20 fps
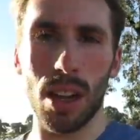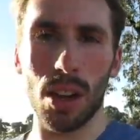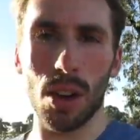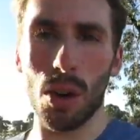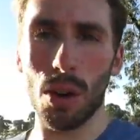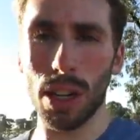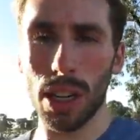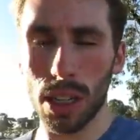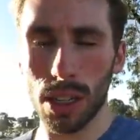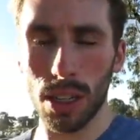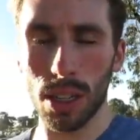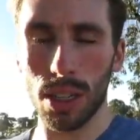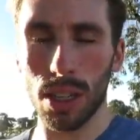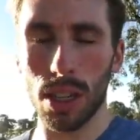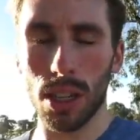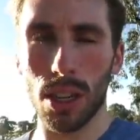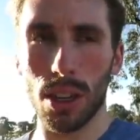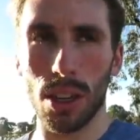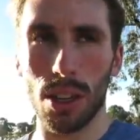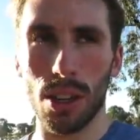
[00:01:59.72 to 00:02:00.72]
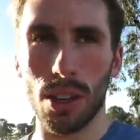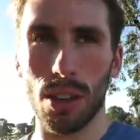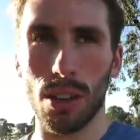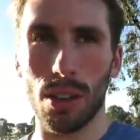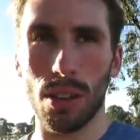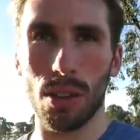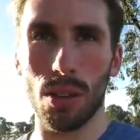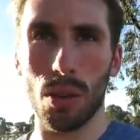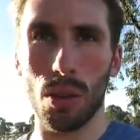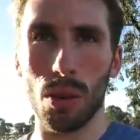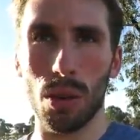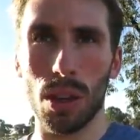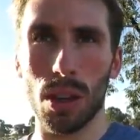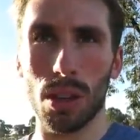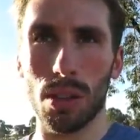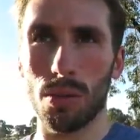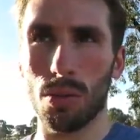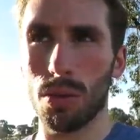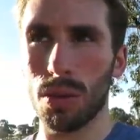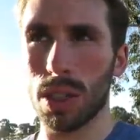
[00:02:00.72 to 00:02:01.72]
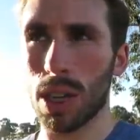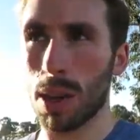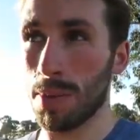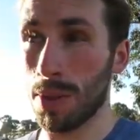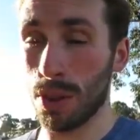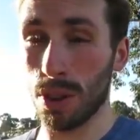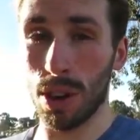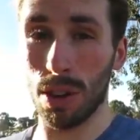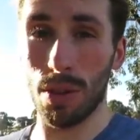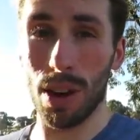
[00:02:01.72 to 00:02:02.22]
According to all the cemetery